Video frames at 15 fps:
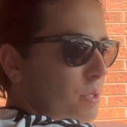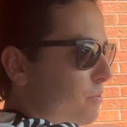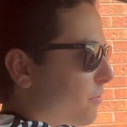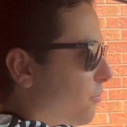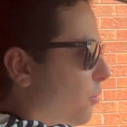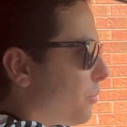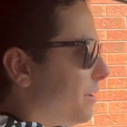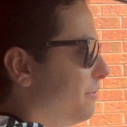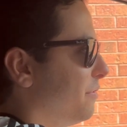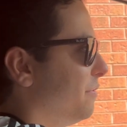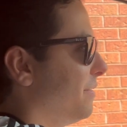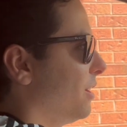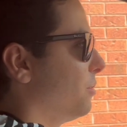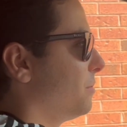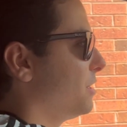before we
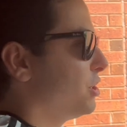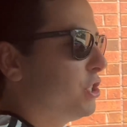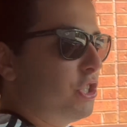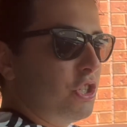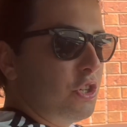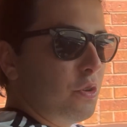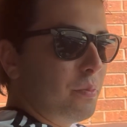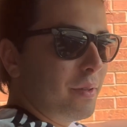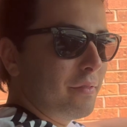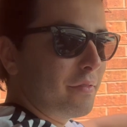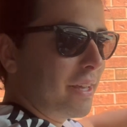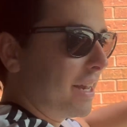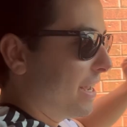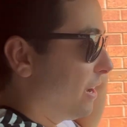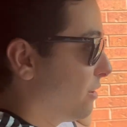film these stupid
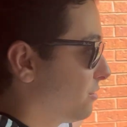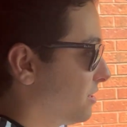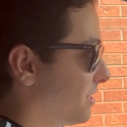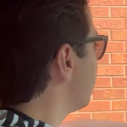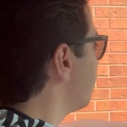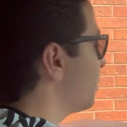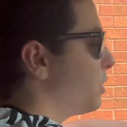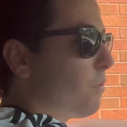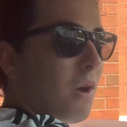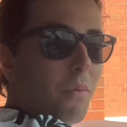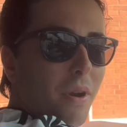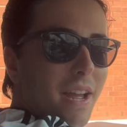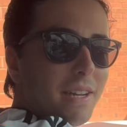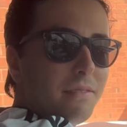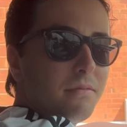videos. What do you want,
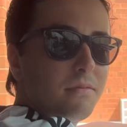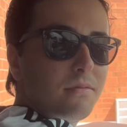Ryan?